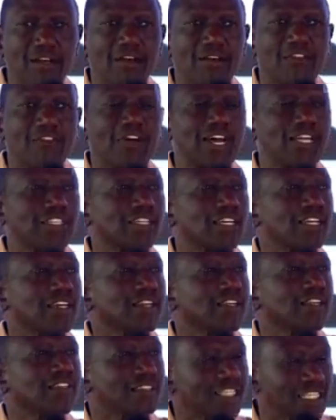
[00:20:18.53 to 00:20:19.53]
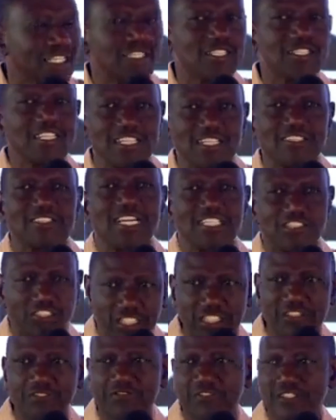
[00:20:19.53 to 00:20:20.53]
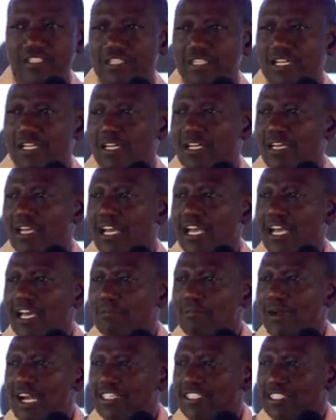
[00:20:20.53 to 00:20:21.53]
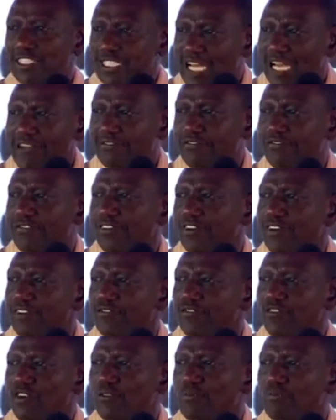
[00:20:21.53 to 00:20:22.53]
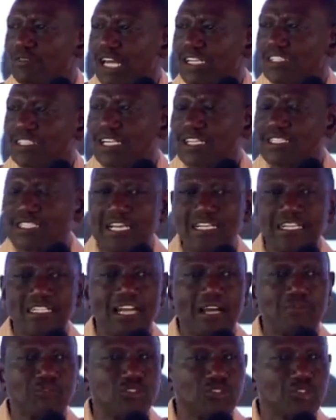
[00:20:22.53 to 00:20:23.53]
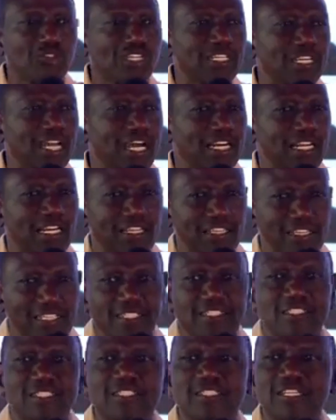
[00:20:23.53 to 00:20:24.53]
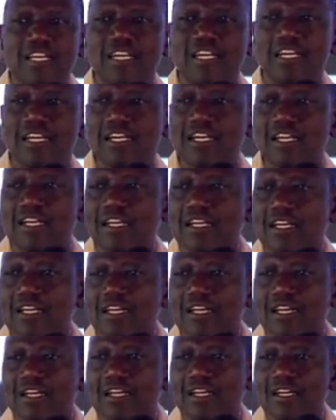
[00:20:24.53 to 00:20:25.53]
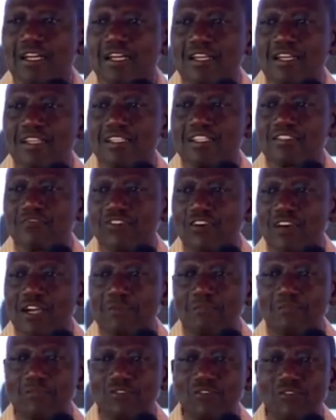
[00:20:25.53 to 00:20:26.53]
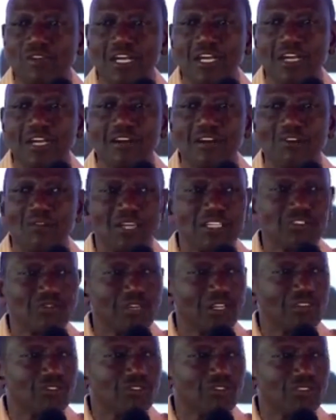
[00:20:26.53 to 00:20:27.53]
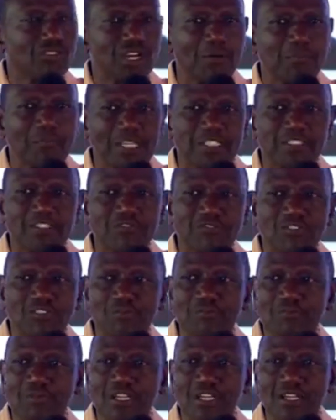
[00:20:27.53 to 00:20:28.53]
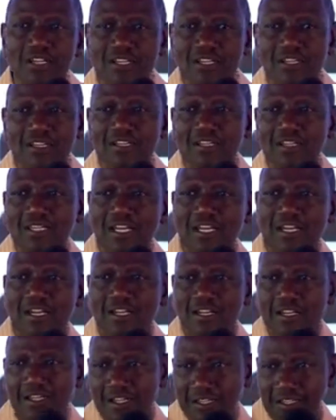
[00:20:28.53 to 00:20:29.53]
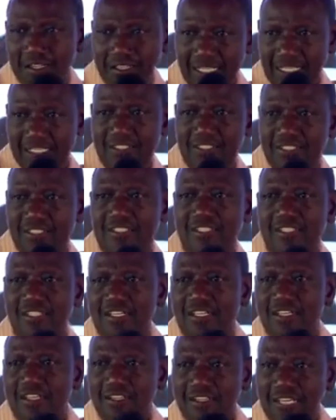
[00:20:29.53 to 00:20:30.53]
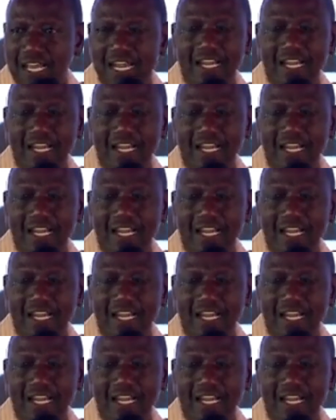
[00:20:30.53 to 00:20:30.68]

that this is achieved. And my staff from that secretariat, I'm sure they are in this forum. Kuna watu wa kutoka pets from here? Yes, they are